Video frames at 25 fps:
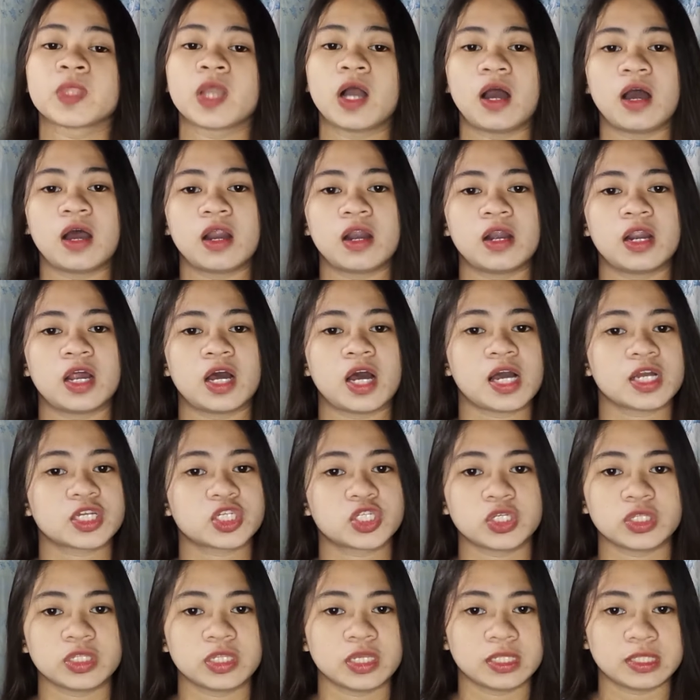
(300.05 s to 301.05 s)
are
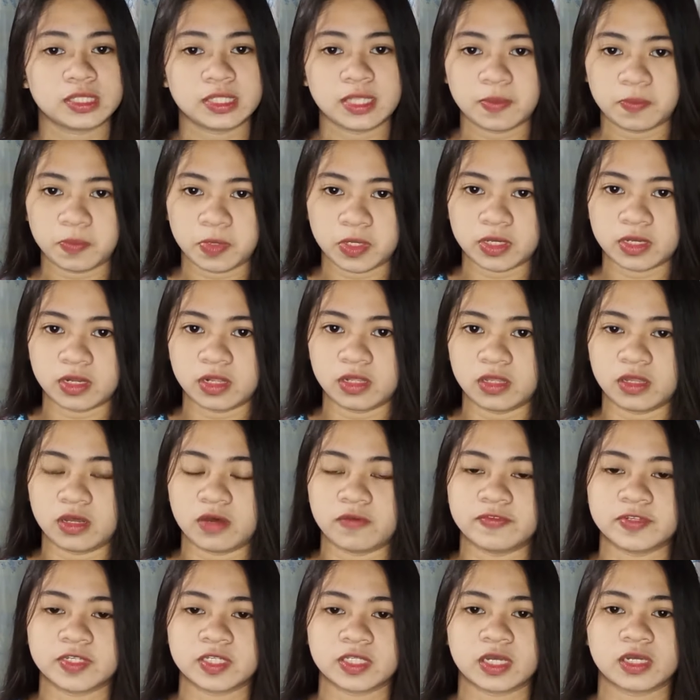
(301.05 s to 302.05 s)
actually typical
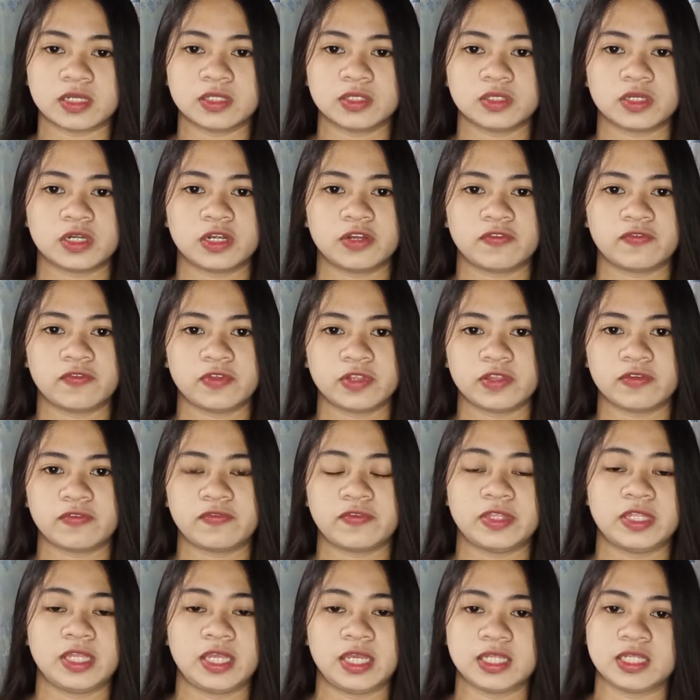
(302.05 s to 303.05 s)
of standard
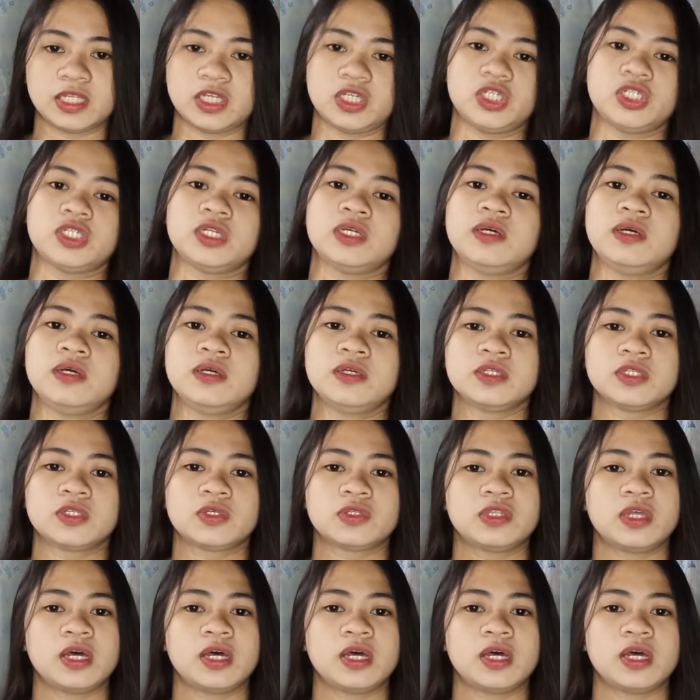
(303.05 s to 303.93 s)
Philippine English. So